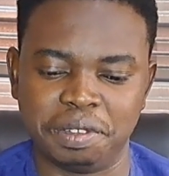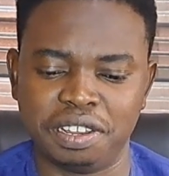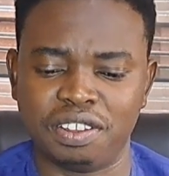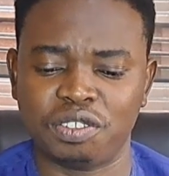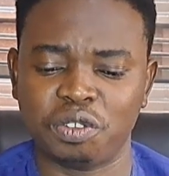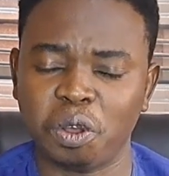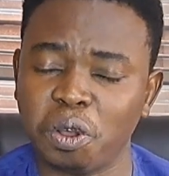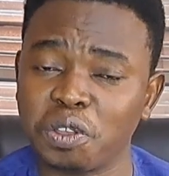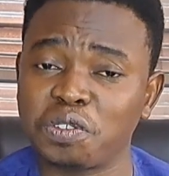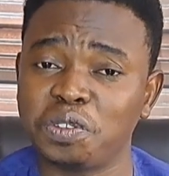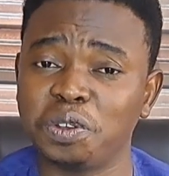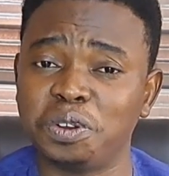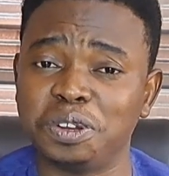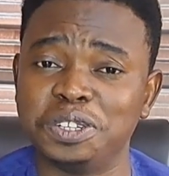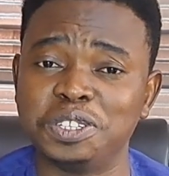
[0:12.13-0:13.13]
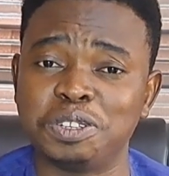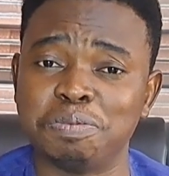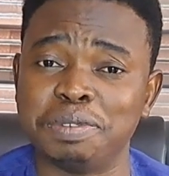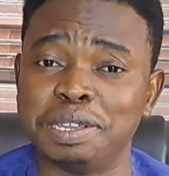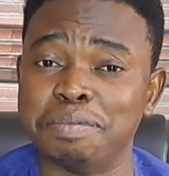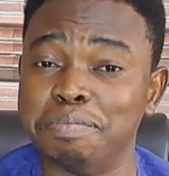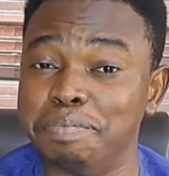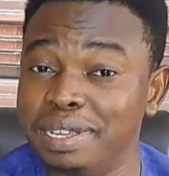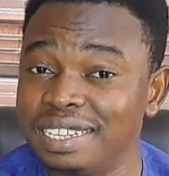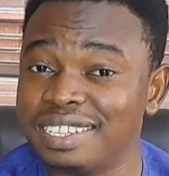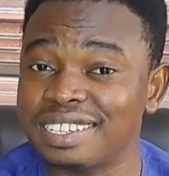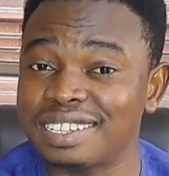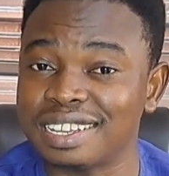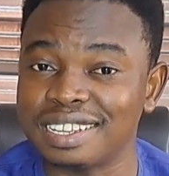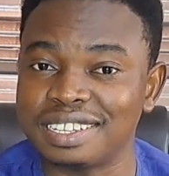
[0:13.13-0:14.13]
It is also going to be a
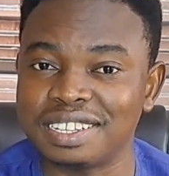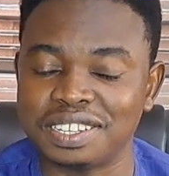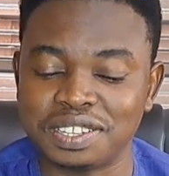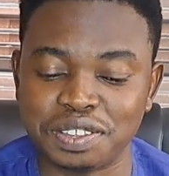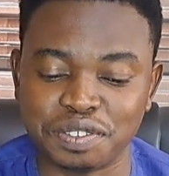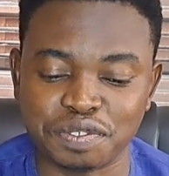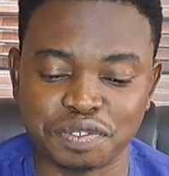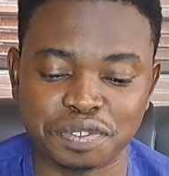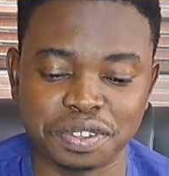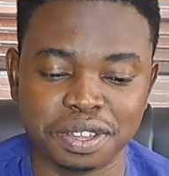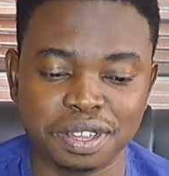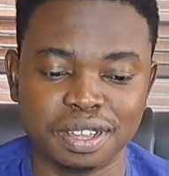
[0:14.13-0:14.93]
bit sensitive